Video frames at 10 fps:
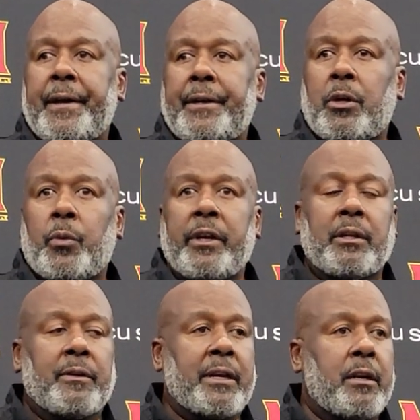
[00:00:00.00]
you know, we
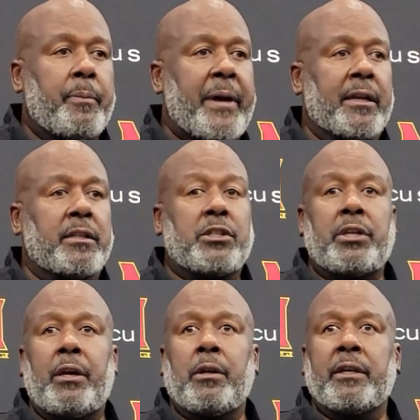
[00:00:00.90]
can kind of pack the
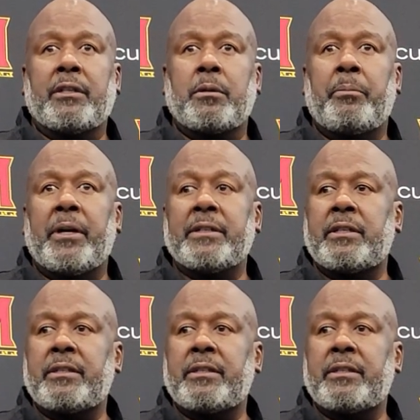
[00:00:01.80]
shell and get some butts